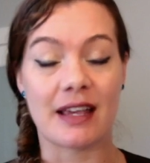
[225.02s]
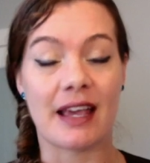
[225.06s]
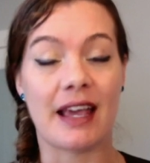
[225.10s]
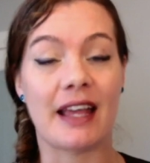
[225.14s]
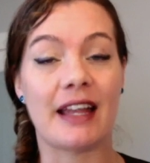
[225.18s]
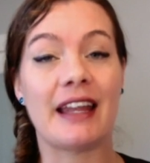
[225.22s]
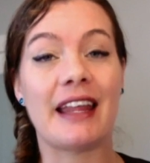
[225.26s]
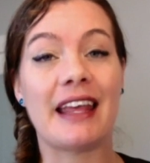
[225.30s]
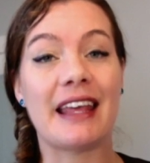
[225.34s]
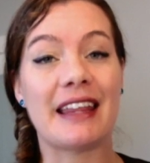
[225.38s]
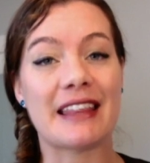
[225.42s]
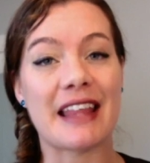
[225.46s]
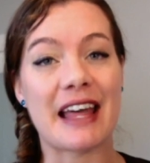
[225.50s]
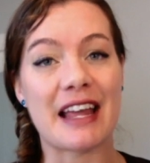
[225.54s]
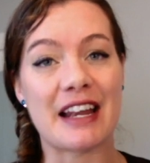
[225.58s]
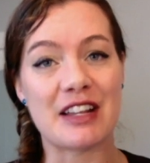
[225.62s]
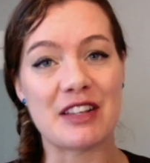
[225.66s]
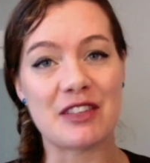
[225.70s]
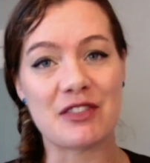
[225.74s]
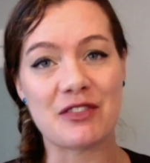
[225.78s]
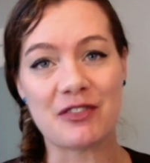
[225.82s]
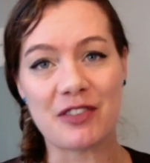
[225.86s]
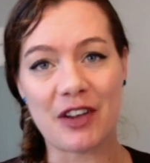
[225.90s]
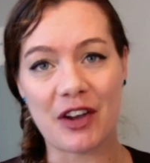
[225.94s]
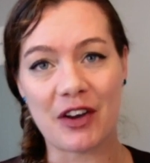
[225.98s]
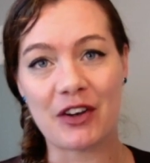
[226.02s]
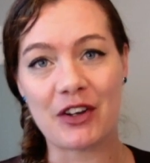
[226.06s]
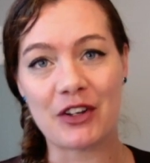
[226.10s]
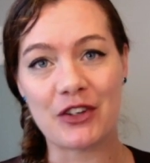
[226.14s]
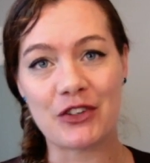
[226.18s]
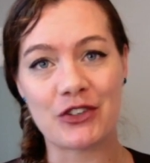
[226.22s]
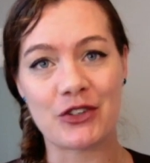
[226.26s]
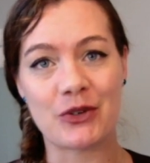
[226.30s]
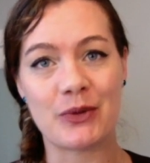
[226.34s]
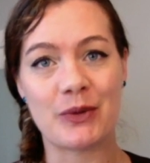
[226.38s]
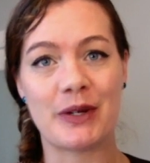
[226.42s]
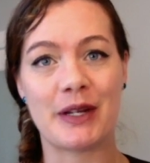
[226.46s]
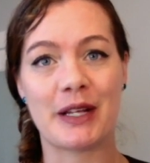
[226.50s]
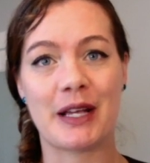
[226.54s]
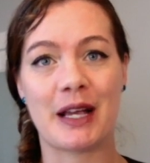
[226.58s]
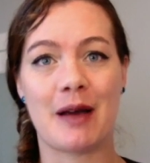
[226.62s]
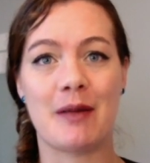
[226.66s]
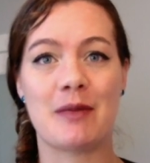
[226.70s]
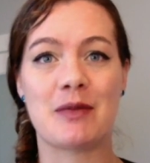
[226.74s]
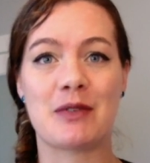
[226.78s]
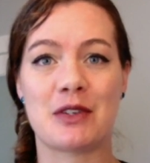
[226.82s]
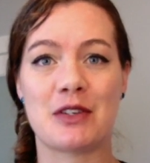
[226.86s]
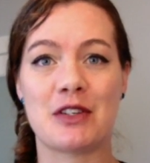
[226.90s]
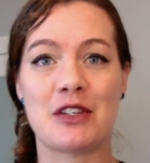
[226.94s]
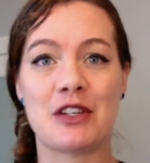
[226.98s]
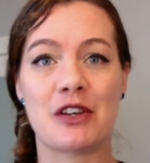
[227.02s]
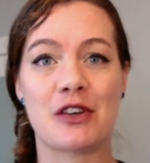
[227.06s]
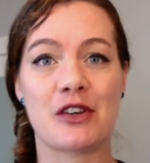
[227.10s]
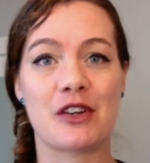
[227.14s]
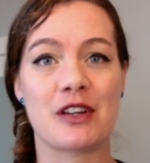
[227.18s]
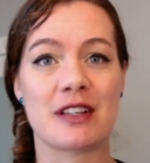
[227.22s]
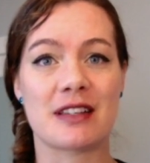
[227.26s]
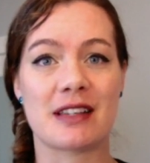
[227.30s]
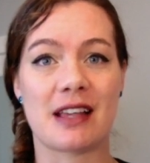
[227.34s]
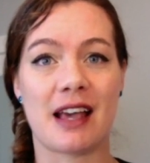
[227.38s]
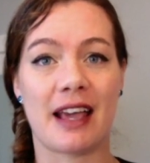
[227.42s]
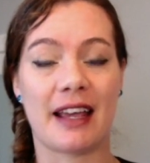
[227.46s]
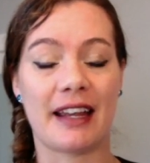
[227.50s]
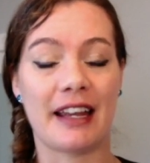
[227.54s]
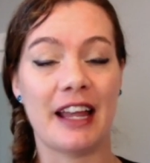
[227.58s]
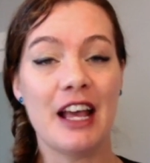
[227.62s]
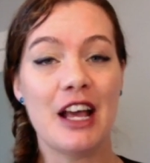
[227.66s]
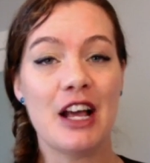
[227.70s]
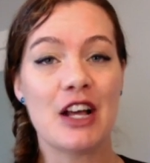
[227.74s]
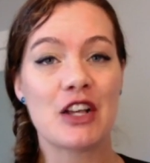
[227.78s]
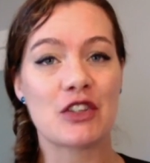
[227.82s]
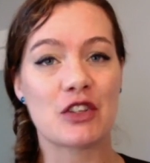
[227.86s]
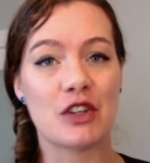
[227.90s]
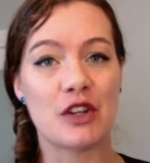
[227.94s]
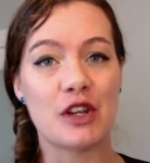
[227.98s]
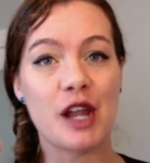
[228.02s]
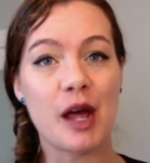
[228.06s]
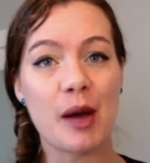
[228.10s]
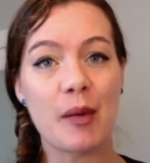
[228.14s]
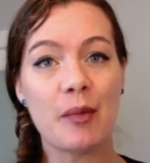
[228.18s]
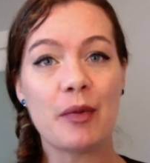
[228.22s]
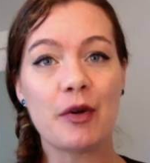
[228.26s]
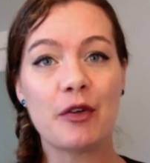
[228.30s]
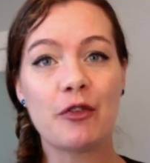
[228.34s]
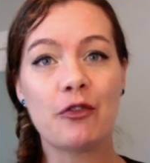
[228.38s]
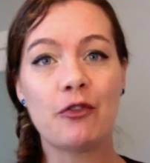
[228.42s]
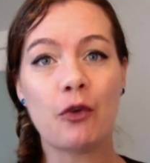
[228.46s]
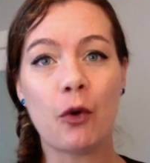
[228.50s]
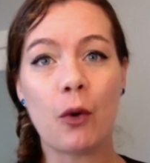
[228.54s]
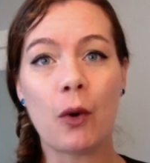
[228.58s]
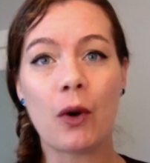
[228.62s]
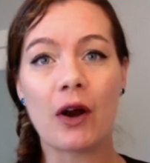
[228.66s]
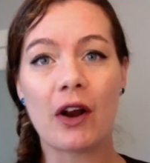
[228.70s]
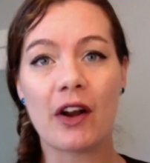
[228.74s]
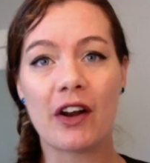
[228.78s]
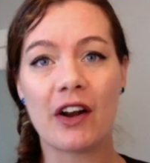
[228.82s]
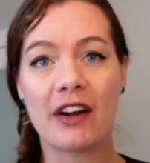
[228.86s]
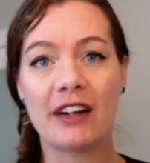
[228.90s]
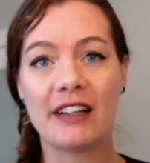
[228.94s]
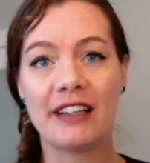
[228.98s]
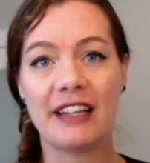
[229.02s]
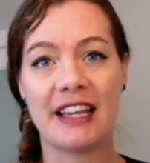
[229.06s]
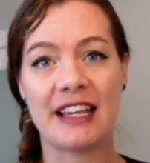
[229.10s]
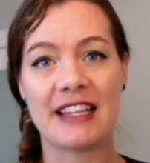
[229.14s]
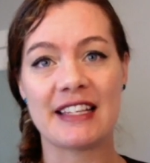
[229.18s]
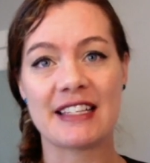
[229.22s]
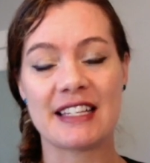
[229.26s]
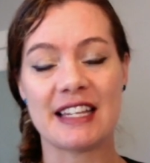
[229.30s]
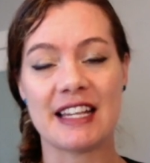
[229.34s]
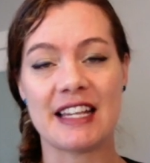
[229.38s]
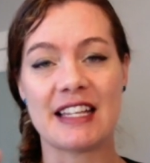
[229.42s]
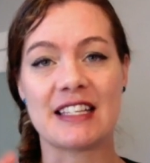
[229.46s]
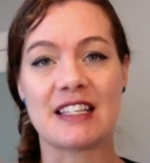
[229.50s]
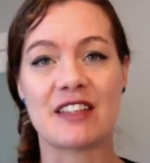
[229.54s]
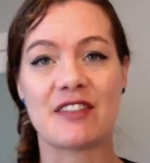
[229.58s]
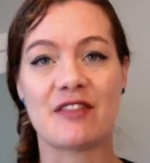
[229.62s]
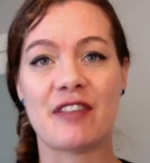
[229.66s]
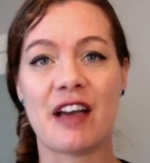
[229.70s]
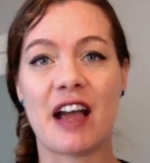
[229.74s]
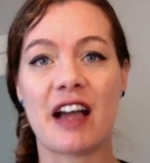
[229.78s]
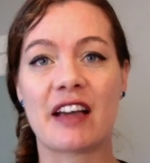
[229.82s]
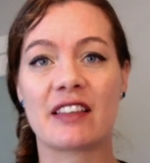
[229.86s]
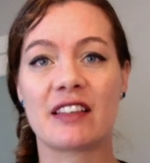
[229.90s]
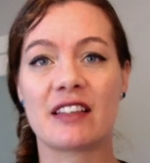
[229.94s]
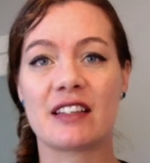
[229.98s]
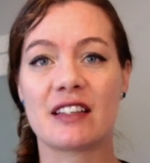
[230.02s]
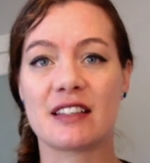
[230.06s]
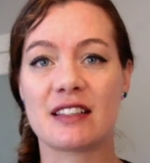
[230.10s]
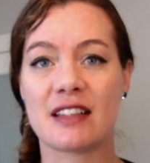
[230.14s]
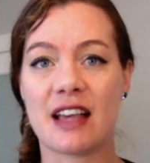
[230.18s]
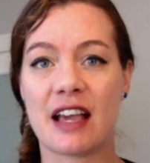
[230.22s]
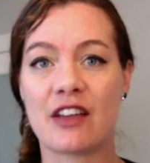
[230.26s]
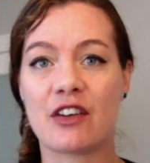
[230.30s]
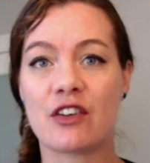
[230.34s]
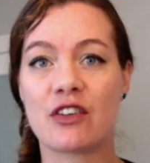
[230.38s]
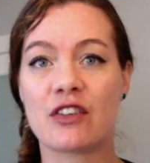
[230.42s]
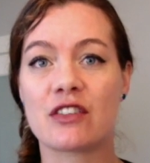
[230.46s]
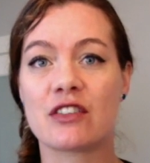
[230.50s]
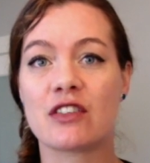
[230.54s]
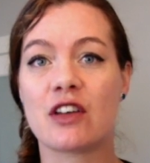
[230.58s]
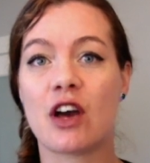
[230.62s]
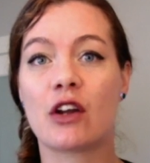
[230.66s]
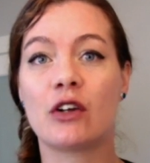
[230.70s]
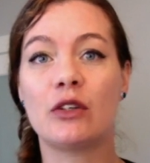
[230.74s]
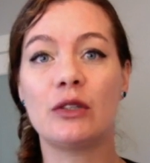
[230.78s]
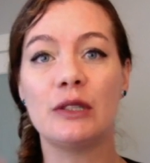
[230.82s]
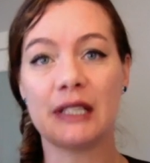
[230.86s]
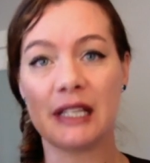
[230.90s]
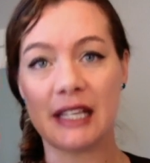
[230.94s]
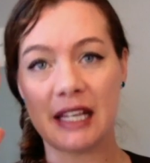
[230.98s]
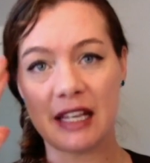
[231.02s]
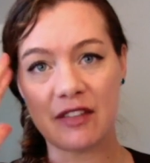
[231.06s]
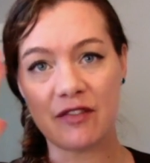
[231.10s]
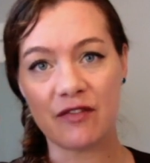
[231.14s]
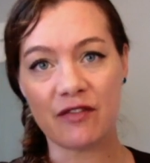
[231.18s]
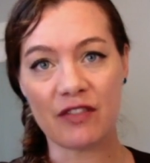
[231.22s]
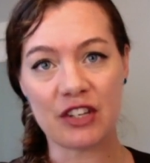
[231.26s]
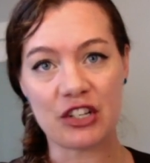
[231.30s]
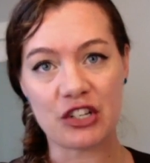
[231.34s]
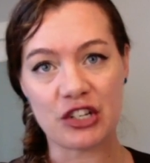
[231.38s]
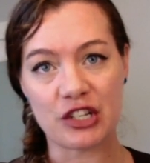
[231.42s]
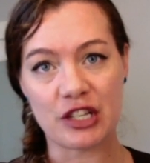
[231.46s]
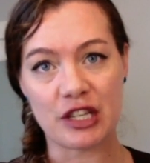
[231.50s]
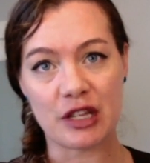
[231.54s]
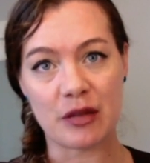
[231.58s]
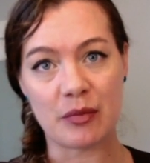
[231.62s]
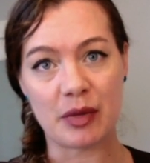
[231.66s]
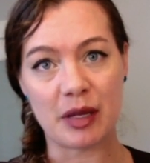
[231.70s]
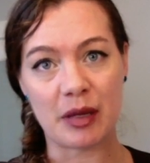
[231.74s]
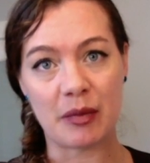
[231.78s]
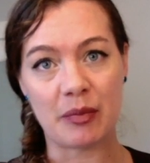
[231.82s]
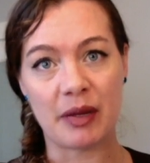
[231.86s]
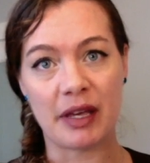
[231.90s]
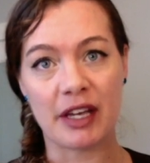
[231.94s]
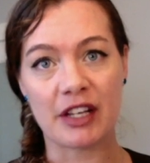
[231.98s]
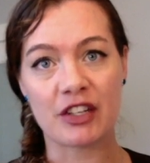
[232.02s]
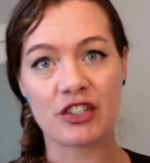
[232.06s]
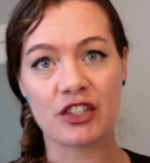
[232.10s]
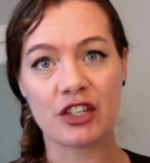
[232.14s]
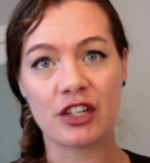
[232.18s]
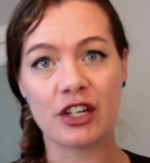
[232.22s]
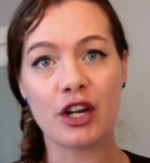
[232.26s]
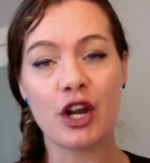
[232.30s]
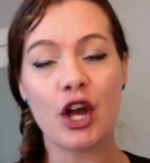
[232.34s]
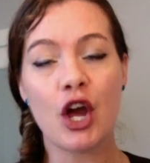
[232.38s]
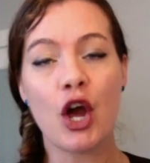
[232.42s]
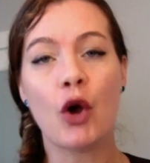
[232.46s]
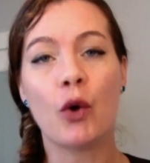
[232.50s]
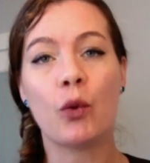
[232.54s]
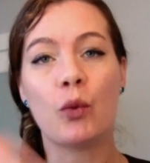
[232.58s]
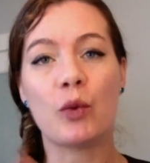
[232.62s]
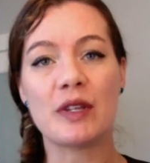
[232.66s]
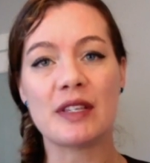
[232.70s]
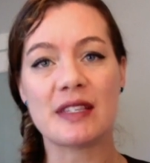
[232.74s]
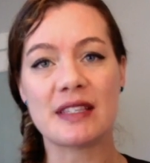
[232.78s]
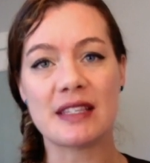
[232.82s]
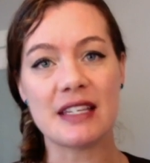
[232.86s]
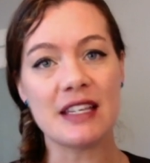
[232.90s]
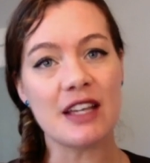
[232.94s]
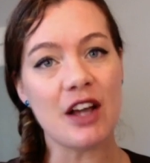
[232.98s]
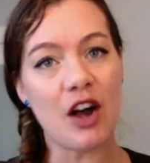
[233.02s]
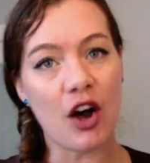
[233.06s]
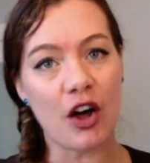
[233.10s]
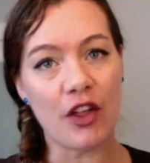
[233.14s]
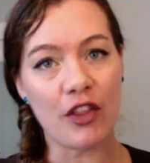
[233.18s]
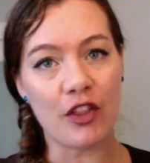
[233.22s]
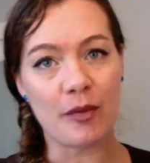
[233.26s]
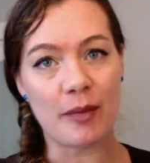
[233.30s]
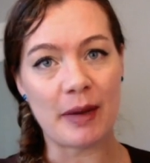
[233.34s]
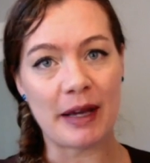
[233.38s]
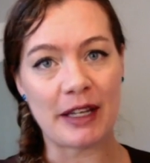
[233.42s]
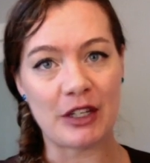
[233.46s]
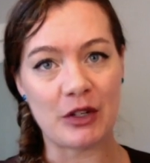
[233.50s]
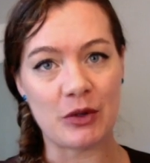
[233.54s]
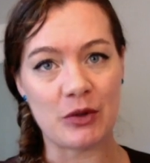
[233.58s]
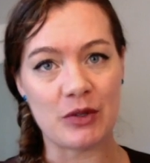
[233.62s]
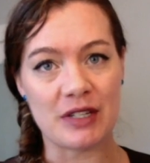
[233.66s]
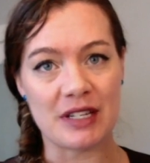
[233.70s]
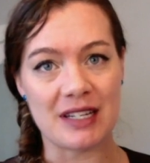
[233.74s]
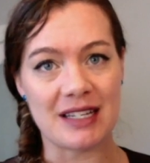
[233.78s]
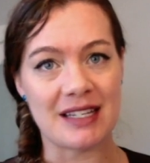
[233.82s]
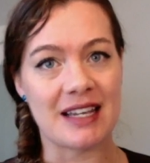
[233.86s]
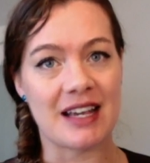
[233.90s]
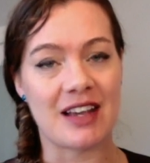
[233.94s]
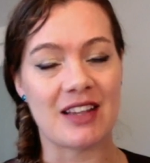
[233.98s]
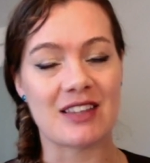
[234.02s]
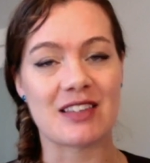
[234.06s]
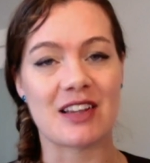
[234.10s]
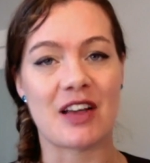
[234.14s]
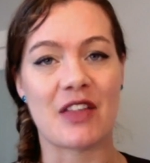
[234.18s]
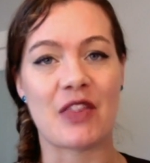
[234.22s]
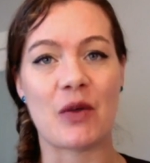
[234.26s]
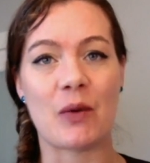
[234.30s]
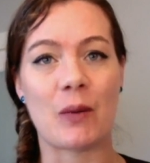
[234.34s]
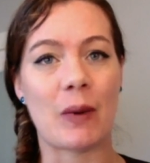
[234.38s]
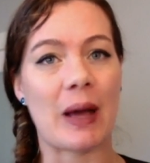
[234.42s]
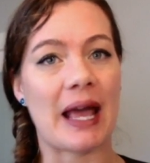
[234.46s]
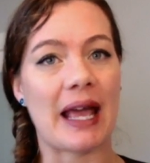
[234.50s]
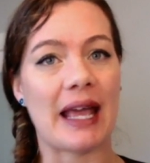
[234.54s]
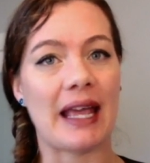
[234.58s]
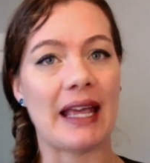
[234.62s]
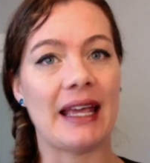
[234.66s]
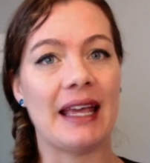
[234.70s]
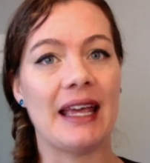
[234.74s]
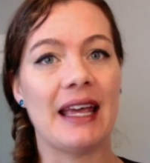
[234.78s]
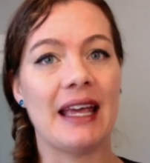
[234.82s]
and that is very true when it comes to interior design. So number 4 on our list is the fact that designers not only envision the big picture, we see all the minute details on the way.